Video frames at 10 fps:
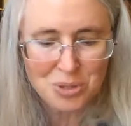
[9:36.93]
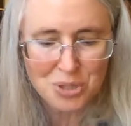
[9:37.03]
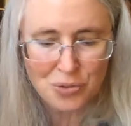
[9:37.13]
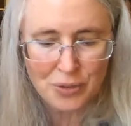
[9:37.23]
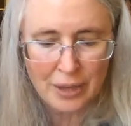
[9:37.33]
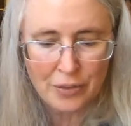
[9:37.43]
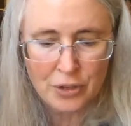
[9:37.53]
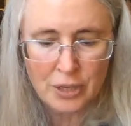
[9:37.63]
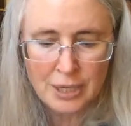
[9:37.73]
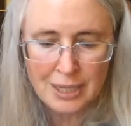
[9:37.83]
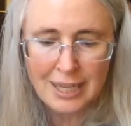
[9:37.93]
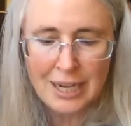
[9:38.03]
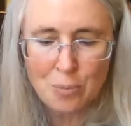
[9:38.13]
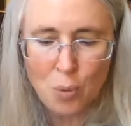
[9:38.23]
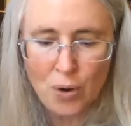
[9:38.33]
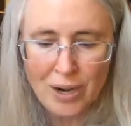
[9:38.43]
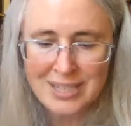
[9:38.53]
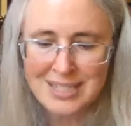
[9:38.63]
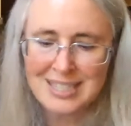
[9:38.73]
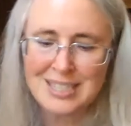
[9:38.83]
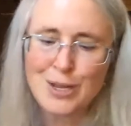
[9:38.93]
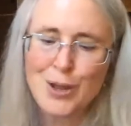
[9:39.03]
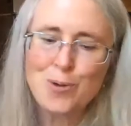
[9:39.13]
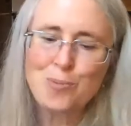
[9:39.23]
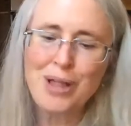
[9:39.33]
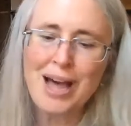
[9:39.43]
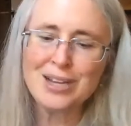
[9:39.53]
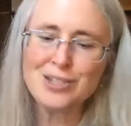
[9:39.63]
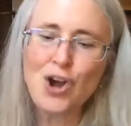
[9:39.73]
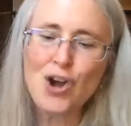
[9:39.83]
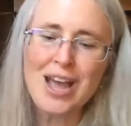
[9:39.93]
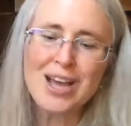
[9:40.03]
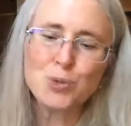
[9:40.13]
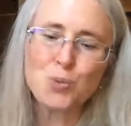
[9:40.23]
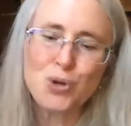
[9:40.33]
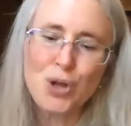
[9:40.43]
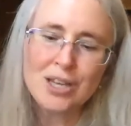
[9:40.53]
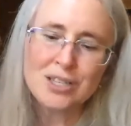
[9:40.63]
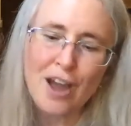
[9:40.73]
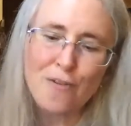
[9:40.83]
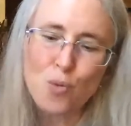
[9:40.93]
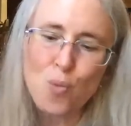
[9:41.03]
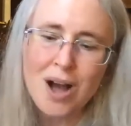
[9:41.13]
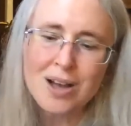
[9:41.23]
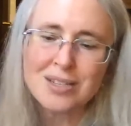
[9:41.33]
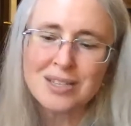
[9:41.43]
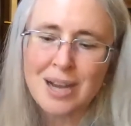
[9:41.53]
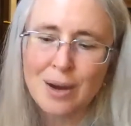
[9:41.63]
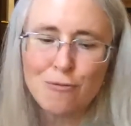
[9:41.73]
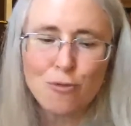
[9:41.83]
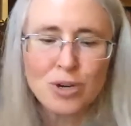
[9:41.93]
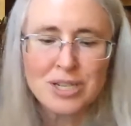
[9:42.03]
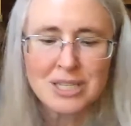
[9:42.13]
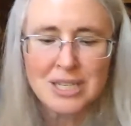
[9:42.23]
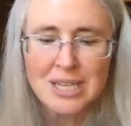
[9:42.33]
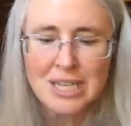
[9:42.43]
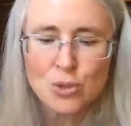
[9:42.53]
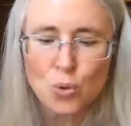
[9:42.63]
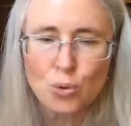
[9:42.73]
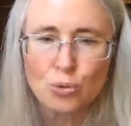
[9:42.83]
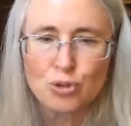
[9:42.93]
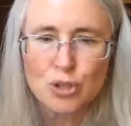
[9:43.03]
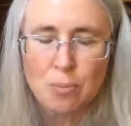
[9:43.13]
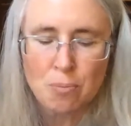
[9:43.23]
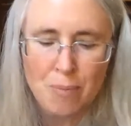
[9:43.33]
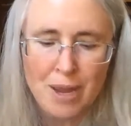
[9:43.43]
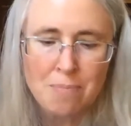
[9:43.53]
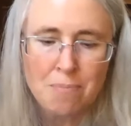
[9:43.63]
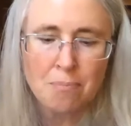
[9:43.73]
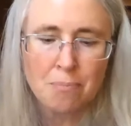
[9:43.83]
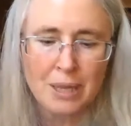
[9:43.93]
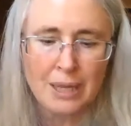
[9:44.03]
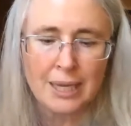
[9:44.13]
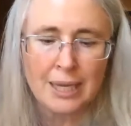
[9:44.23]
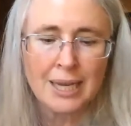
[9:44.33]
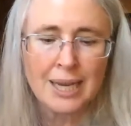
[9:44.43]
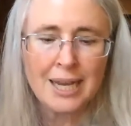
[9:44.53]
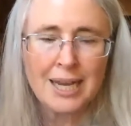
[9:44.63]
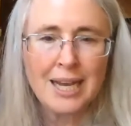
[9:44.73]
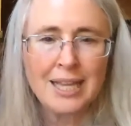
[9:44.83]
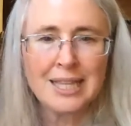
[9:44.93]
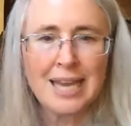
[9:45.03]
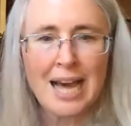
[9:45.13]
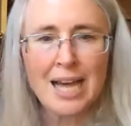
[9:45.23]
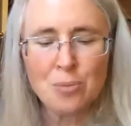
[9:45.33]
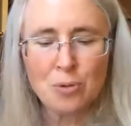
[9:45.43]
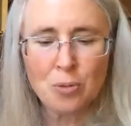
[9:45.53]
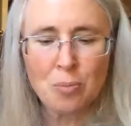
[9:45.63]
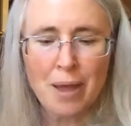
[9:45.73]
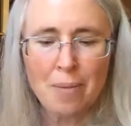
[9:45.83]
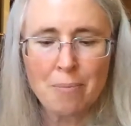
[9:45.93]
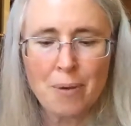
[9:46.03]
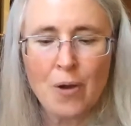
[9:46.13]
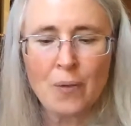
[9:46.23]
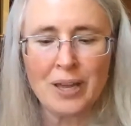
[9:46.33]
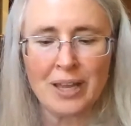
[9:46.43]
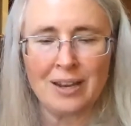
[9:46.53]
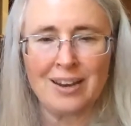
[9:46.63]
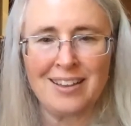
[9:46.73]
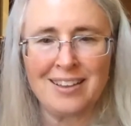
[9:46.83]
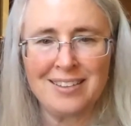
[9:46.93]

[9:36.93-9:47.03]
returned the other, getting more at his ease. "Black Dog as ever was, come for to see his old shipmate Billy at the Admiral Benbow Inn.